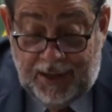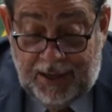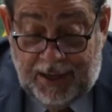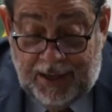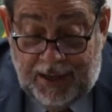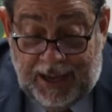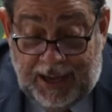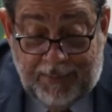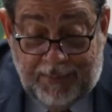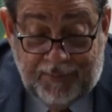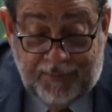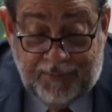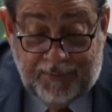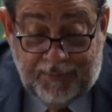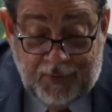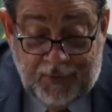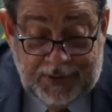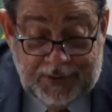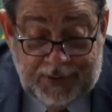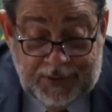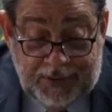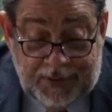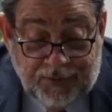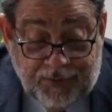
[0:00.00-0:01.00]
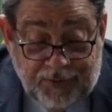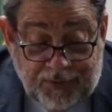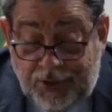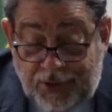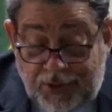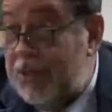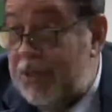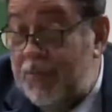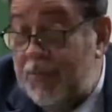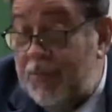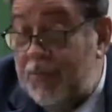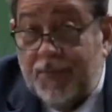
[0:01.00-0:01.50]
harmful tax
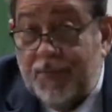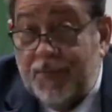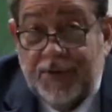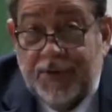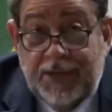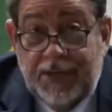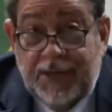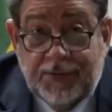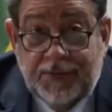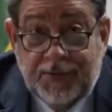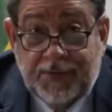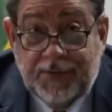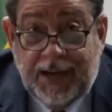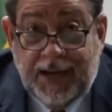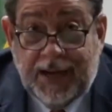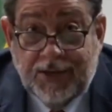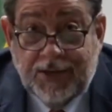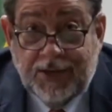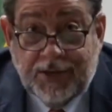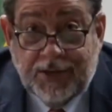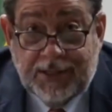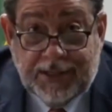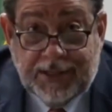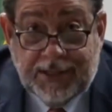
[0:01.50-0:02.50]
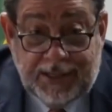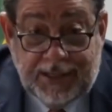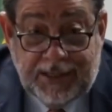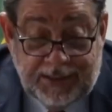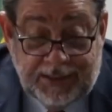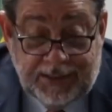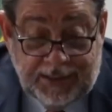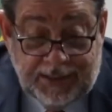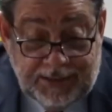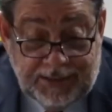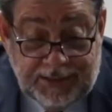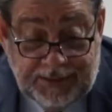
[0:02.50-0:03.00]
regime of these financial
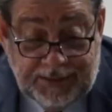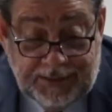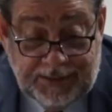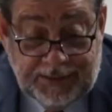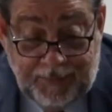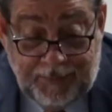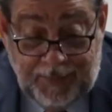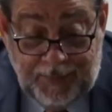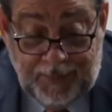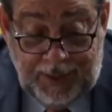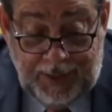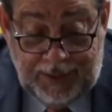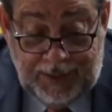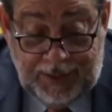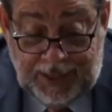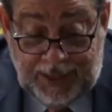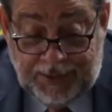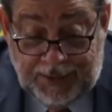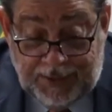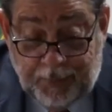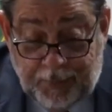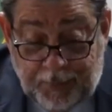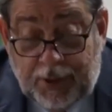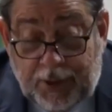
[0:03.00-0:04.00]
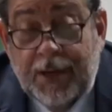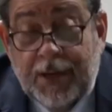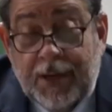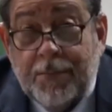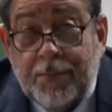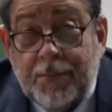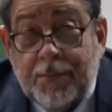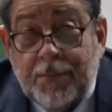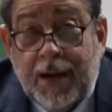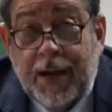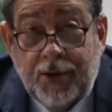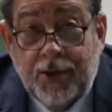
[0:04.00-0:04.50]
centers, as proclaimed
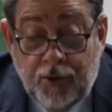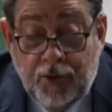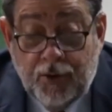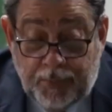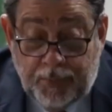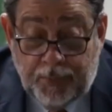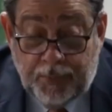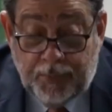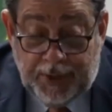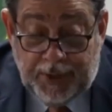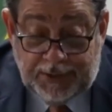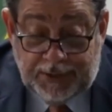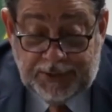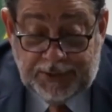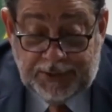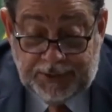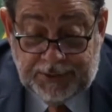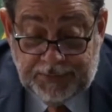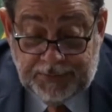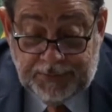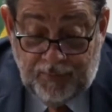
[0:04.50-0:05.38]
by the Europeans.